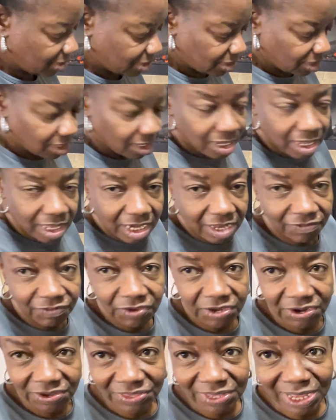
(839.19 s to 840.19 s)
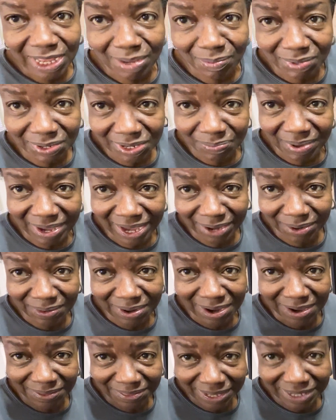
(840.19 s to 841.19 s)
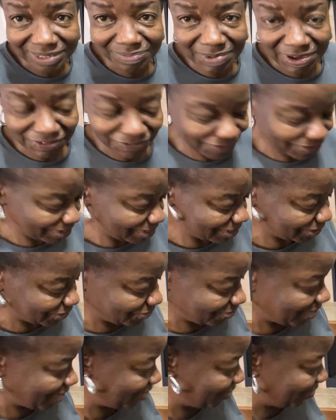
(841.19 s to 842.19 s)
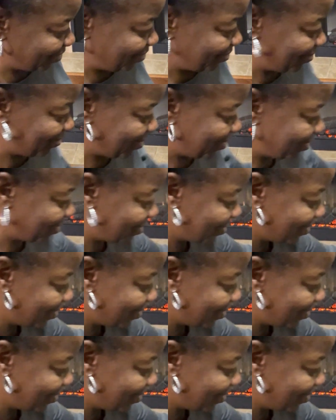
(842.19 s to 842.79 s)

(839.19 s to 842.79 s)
And if you hear the humming in the background, that's my freeze dryer going.